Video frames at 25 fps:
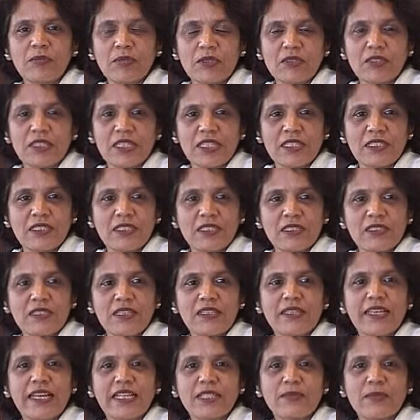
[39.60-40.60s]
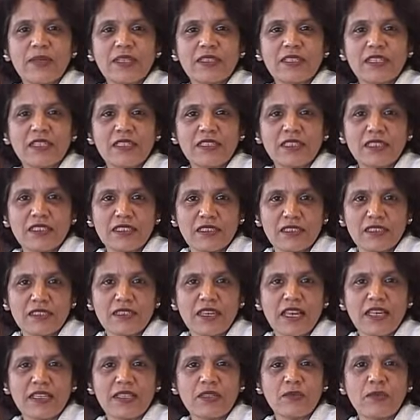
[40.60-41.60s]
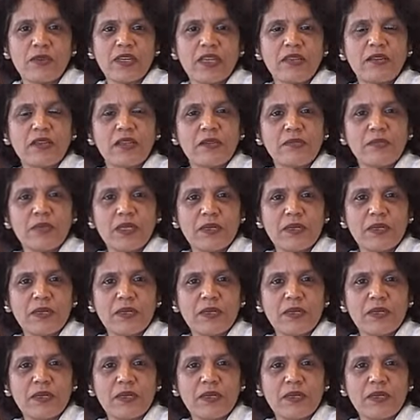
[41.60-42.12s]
procedures and the expectations and the way